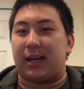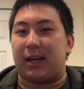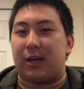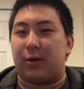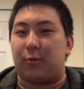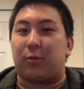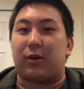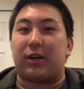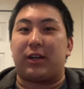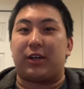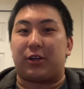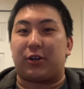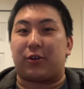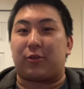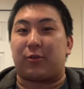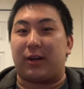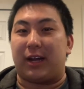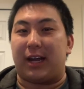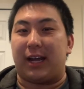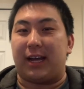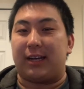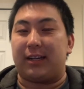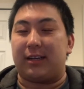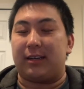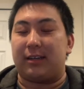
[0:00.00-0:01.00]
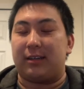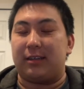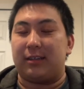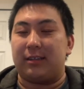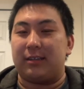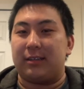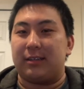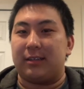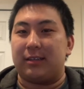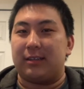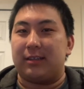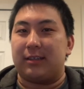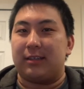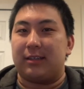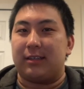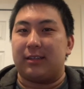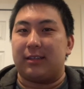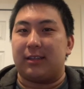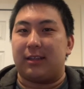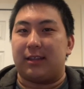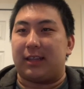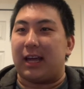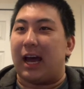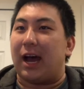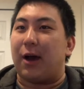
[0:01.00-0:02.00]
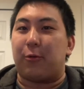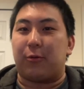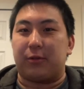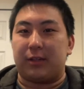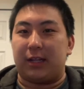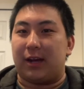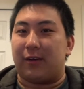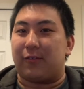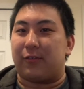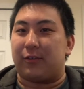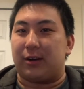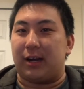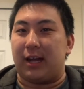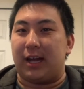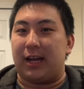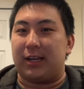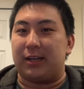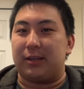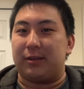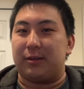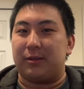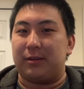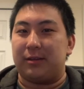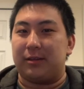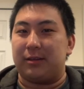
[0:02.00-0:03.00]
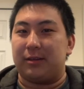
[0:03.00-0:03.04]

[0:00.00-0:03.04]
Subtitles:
and what it created, that will never end.